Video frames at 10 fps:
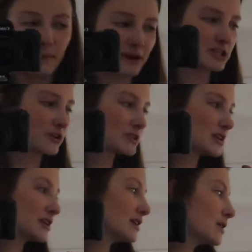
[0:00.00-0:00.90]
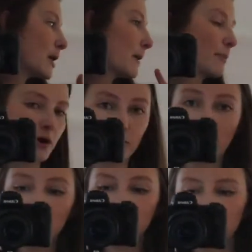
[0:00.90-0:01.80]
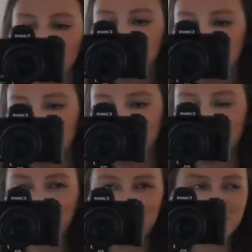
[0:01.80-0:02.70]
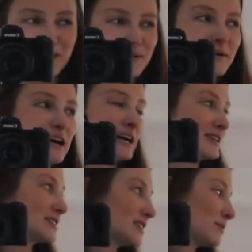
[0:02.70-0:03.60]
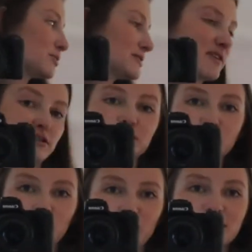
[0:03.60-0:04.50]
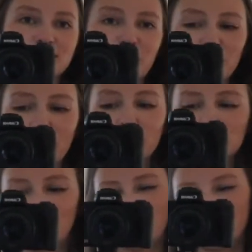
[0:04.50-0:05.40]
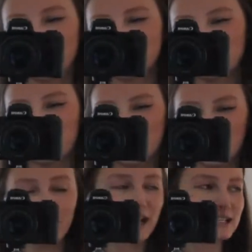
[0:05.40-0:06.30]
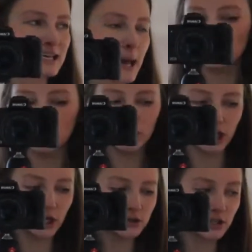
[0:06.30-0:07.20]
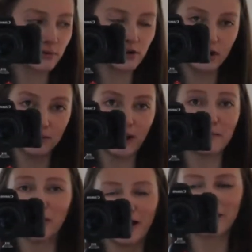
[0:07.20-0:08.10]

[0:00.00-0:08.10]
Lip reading: I'm about to go to the program. Very excited. Also, Lily and Rosie found some toys, so they're chewing on this. You can hear that. We're gonna go to the program. I'm not